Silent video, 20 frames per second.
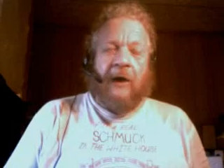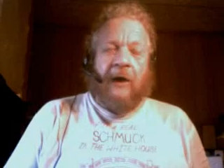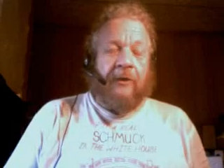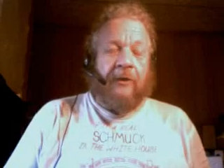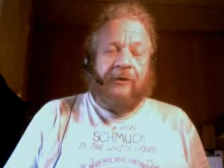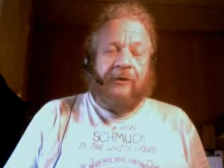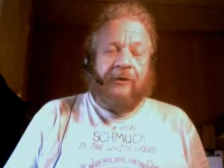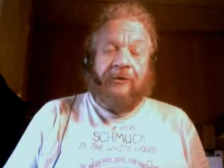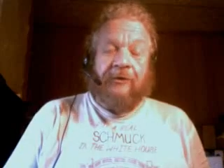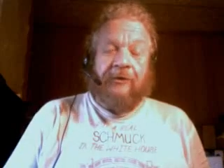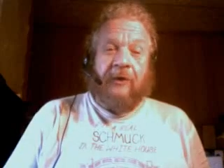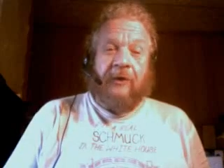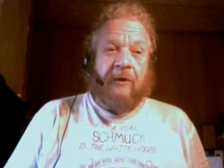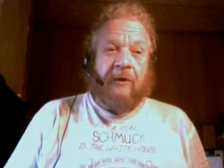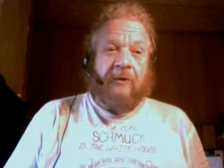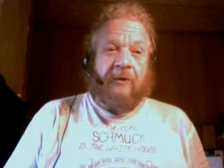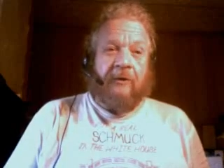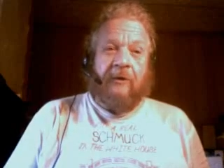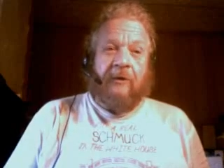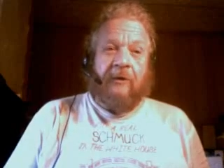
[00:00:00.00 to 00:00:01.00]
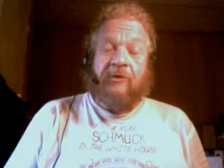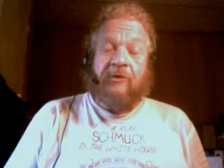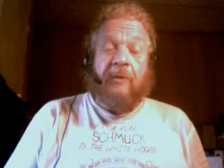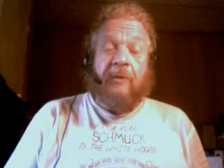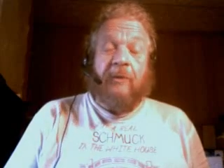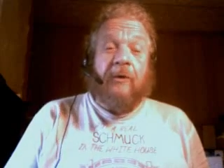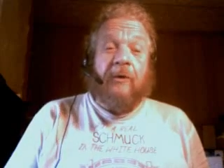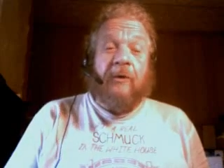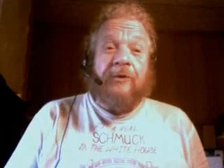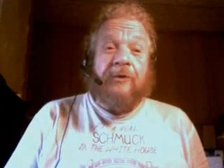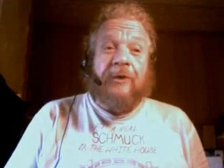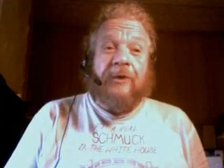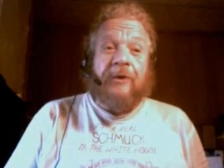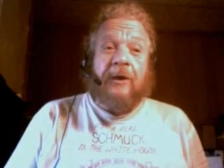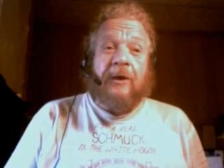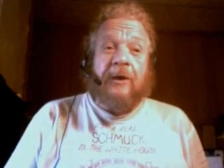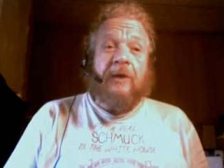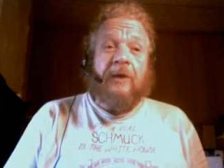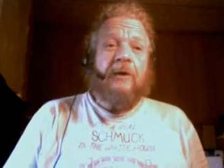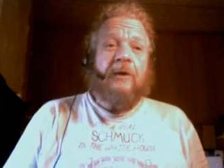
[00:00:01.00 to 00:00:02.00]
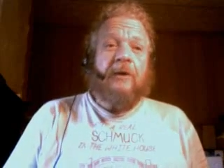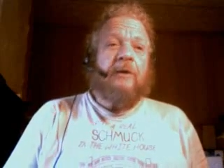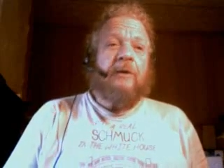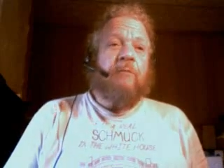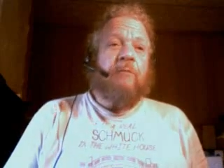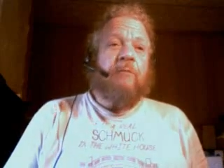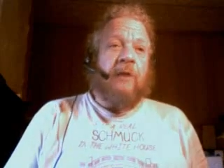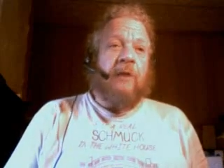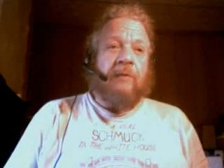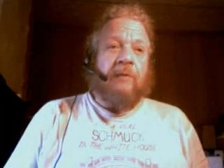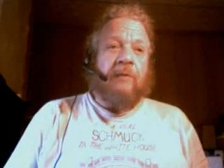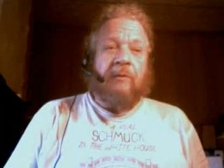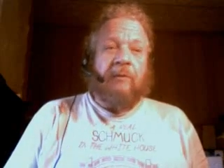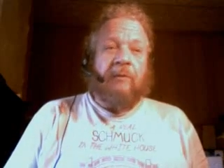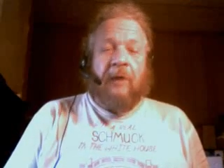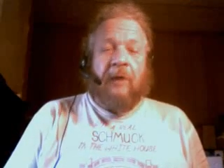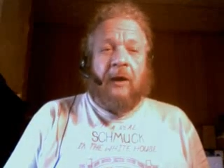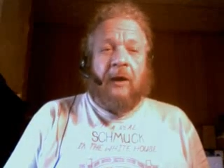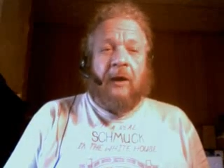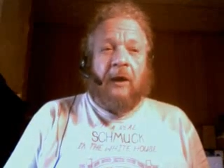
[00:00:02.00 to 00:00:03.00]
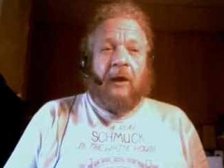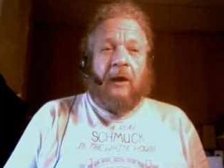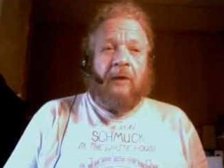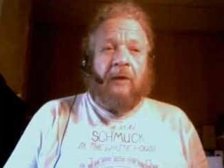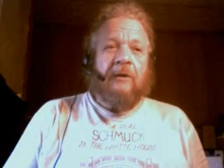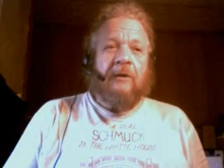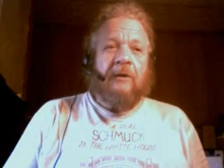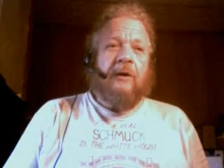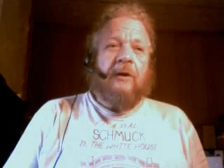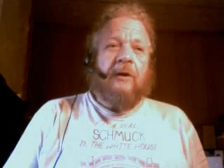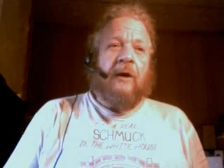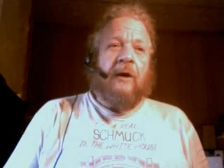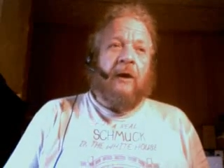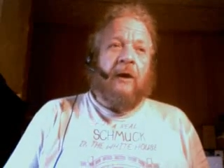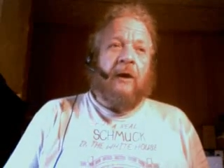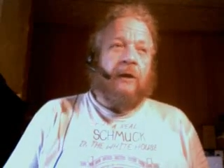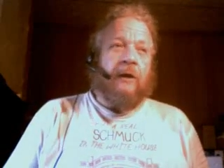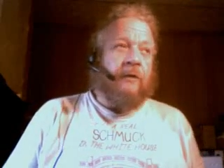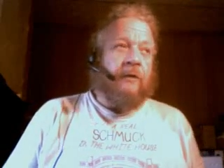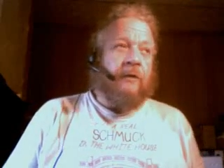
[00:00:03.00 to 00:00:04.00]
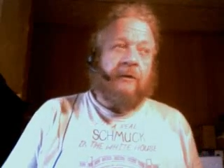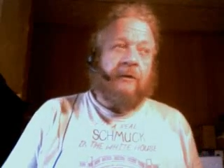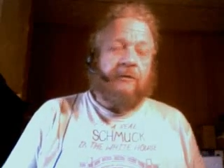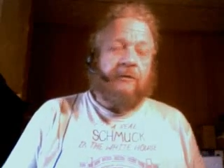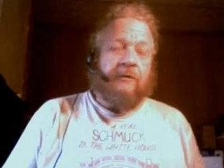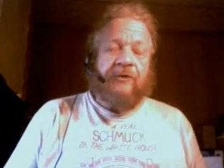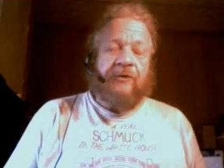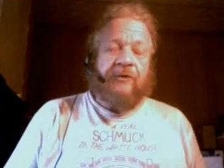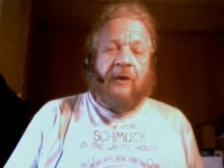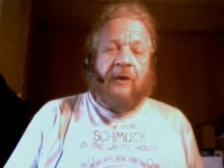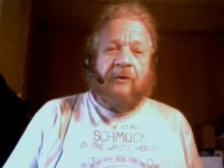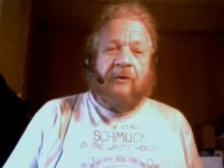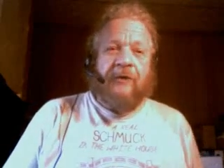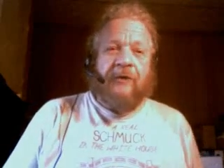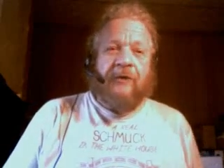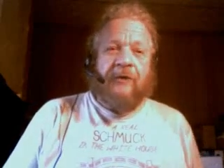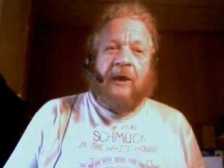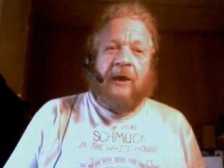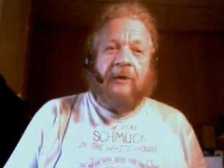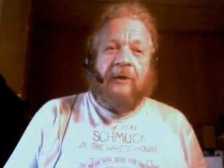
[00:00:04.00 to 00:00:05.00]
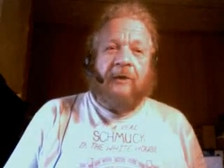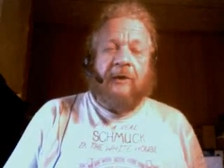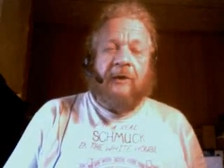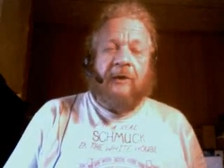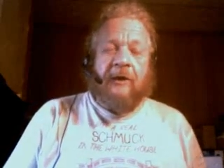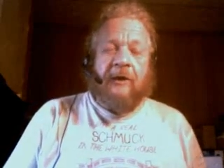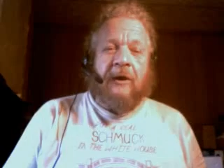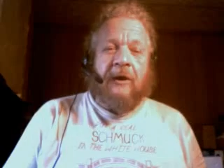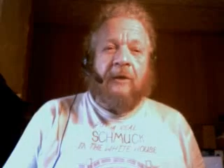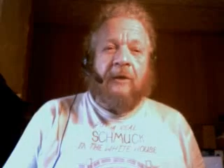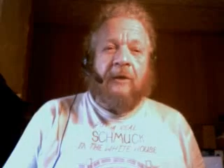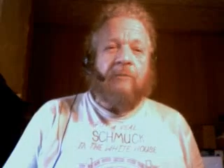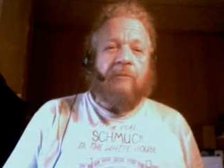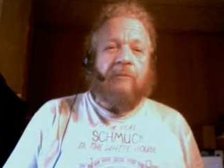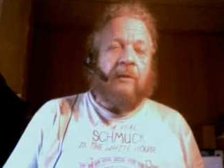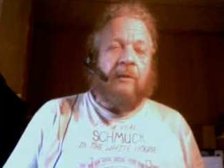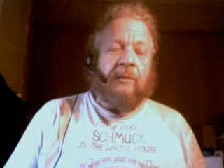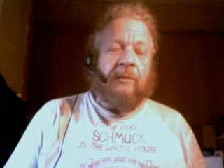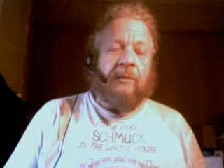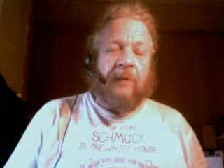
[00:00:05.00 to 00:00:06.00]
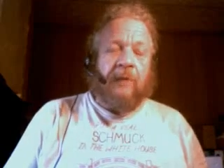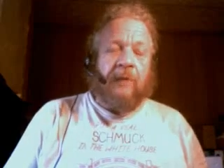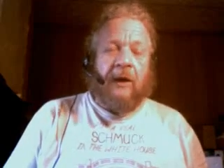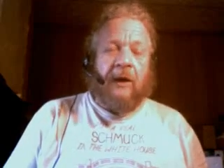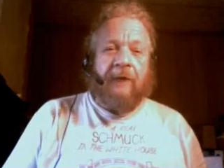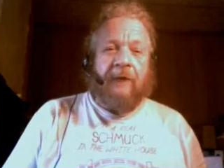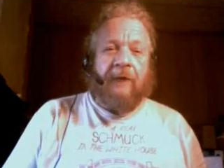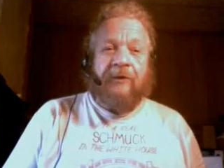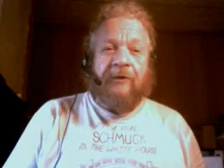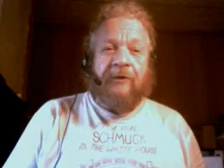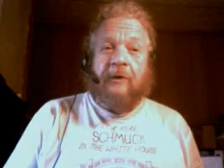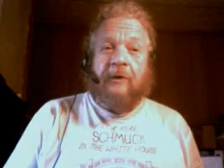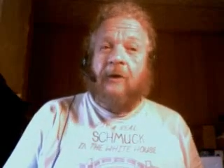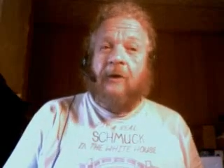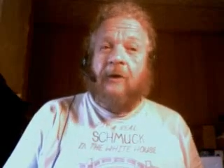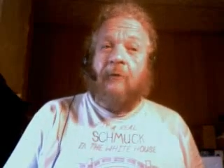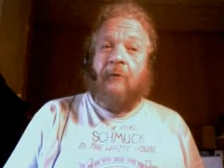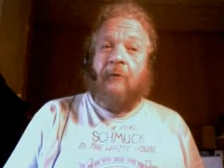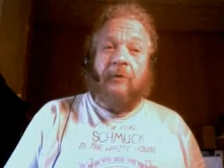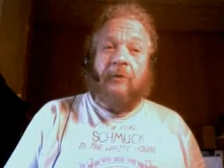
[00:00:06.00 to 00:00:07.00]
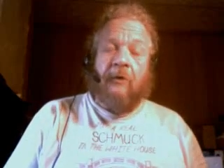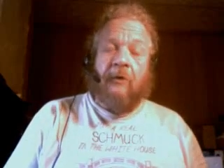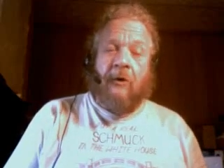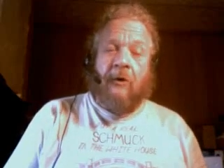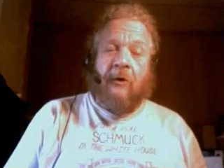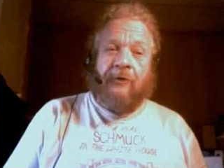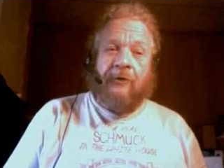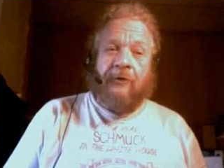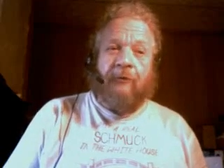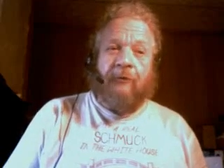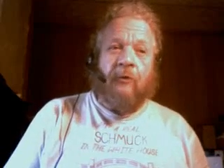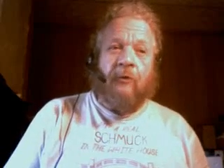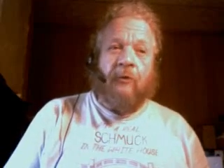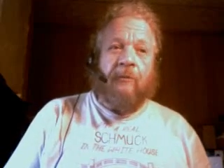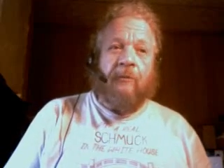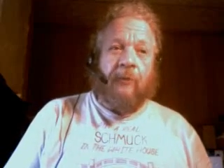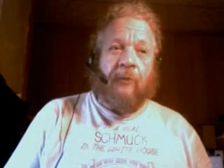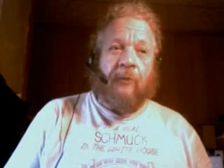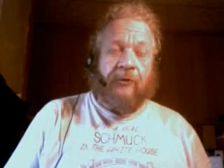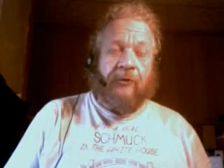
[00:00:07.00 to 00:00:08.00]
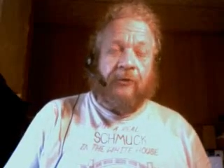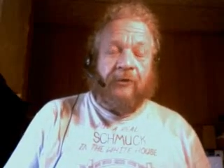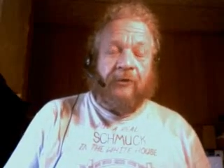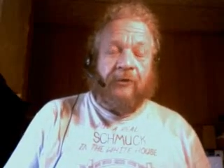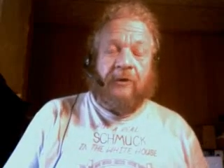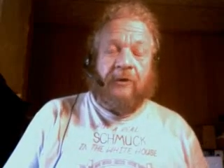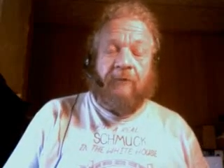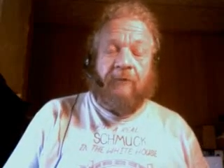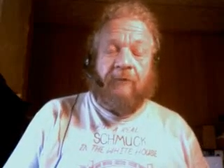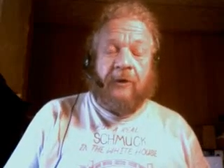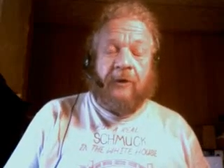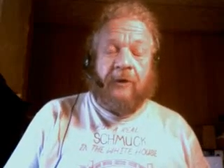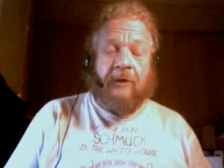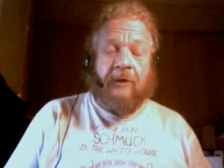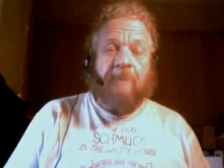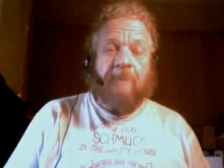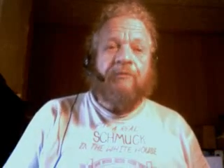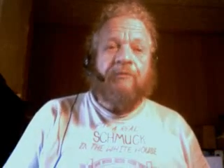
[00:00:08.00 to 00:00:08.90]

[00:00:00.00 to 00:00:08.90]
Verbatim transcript: this is a conspiracy, blah, blah, blah. Uh, that Sarah's taking the kid, blah, blah, blah. I've seen a couple of calls for a birth certificate,